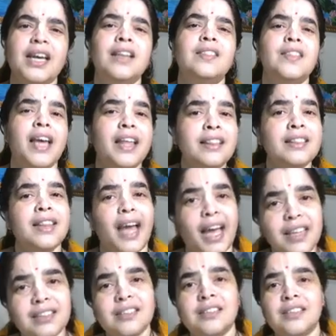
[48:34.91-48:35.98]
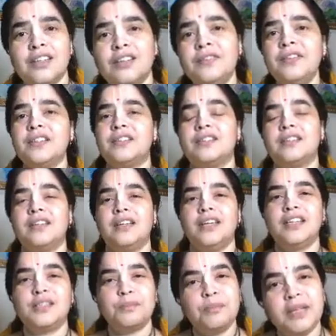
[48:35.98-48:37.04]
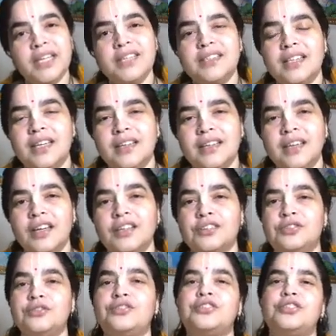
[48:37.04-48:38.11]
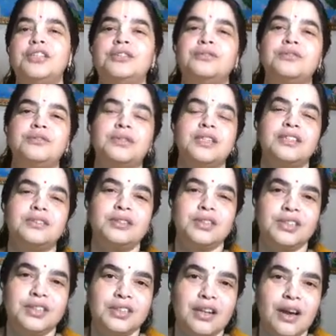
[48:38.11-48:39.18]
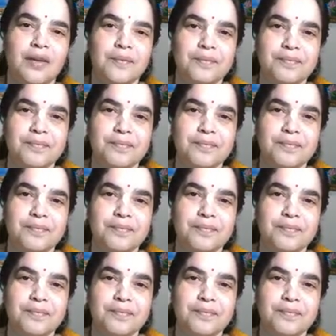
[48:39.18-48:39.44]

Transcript: Then that service is pleasing to Sri Guru and Krishna.